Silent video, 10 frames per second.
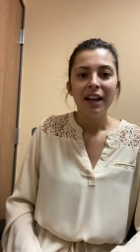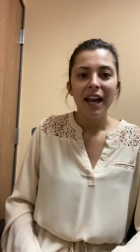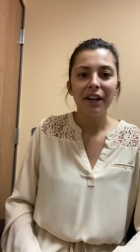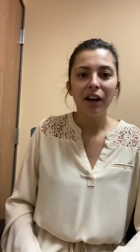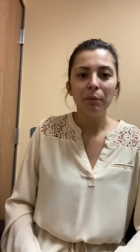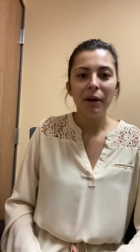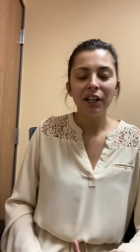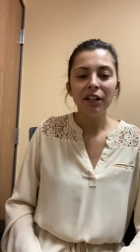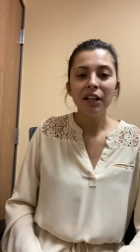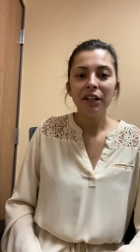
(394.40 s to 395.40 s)
and are
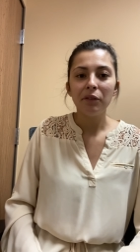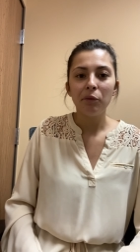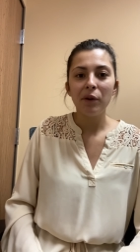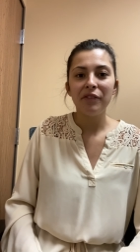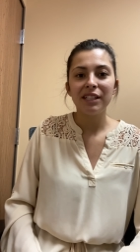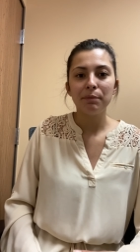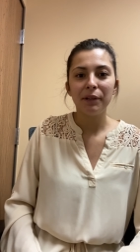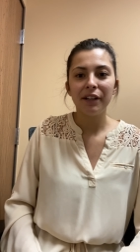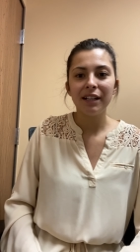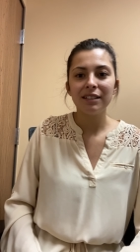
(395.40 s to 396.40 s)
better with
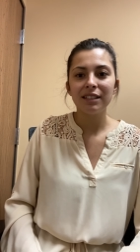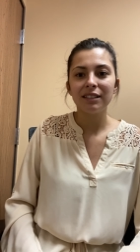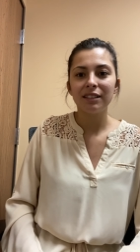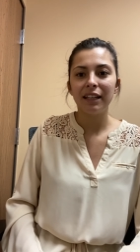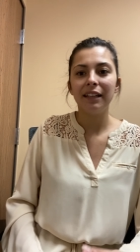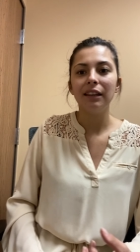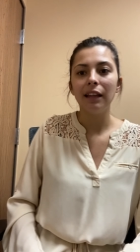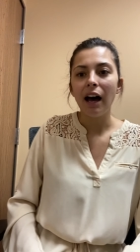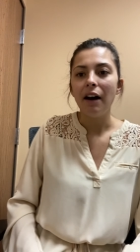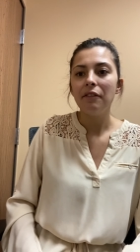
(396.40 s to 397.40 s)
experience in
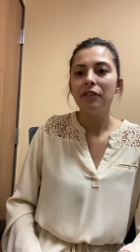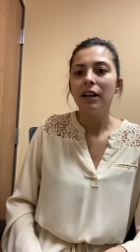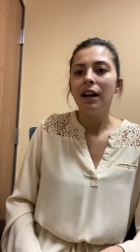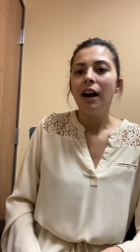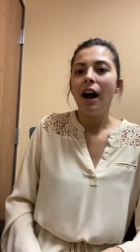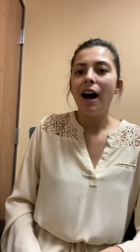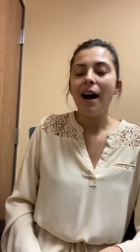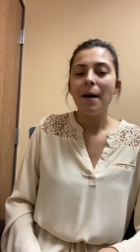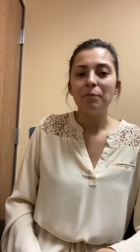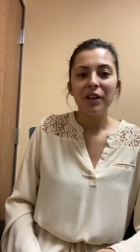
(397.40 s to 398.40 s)
love.
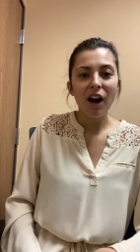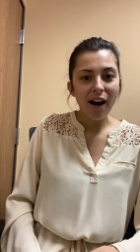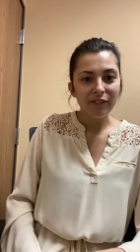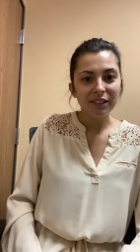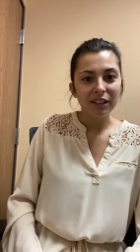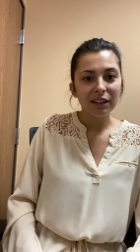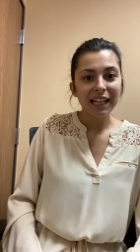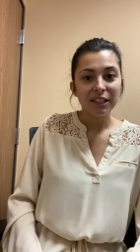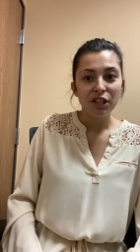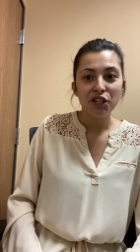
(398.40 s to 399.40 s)
Um, they often
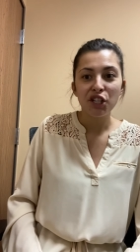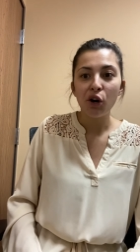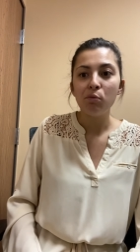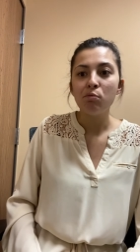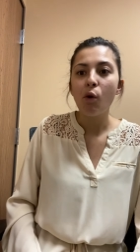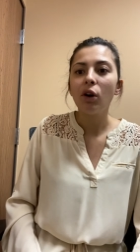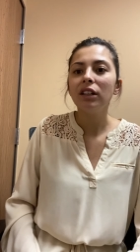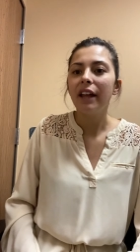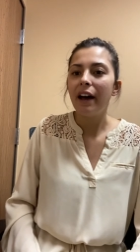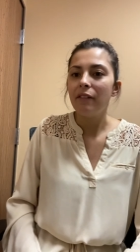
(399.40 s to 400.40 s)
like to show more
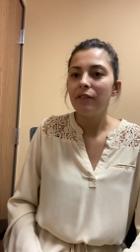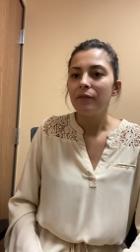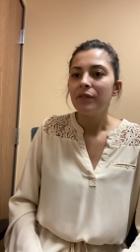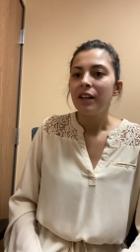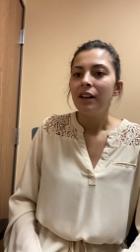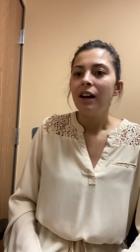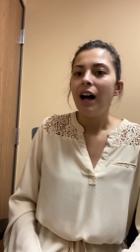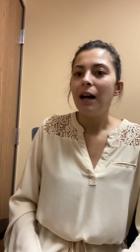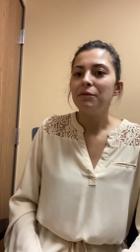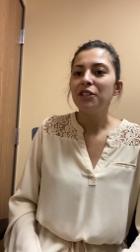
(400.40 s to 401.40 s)
love.
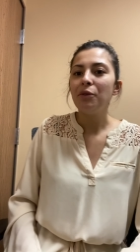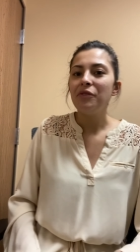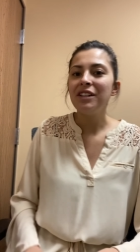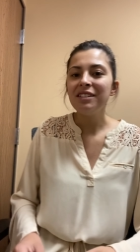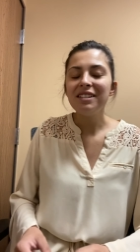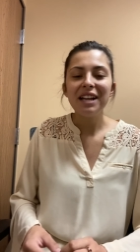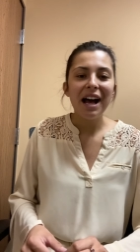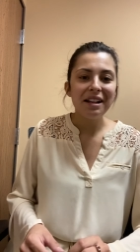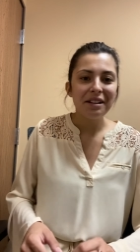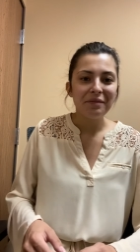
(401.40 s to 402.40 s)
Um, so this is
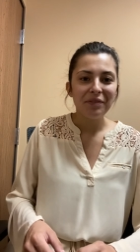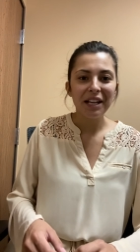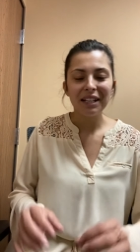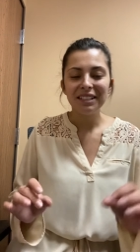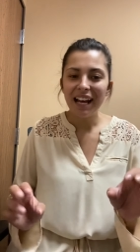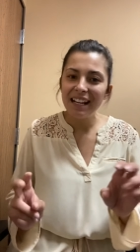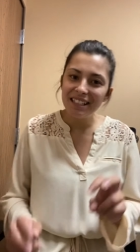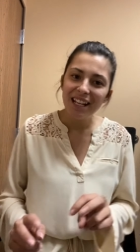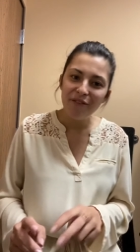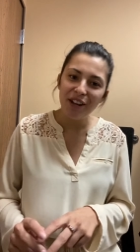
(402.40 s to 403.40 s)
not like a
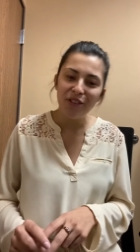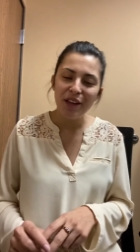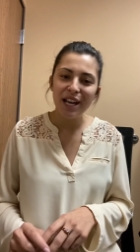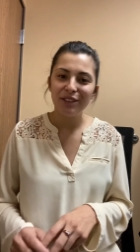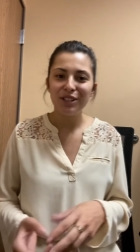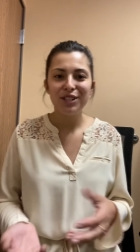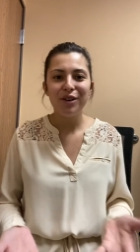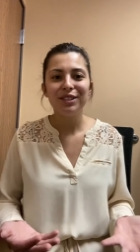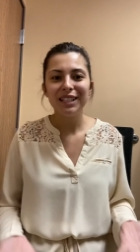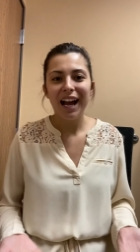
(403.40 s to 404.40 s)
scientific thing. There's
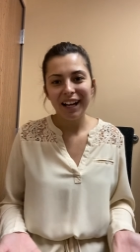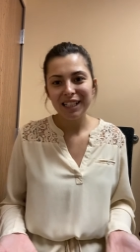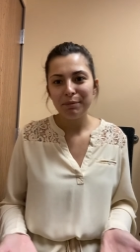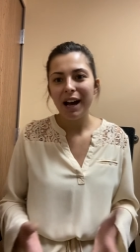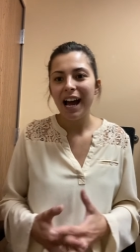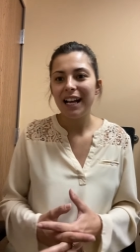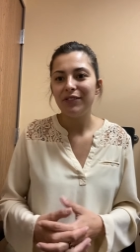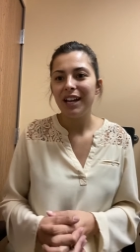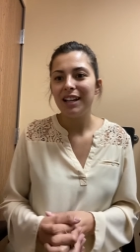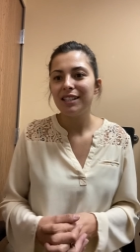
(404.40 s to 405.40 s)
no science behind
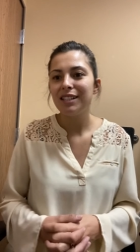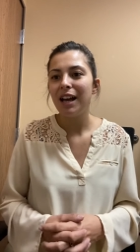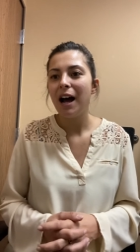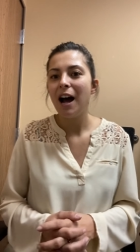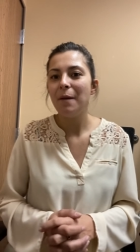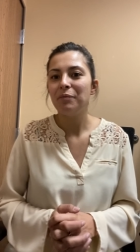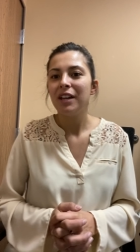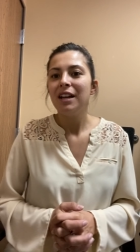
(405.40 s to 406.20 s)
this. Um,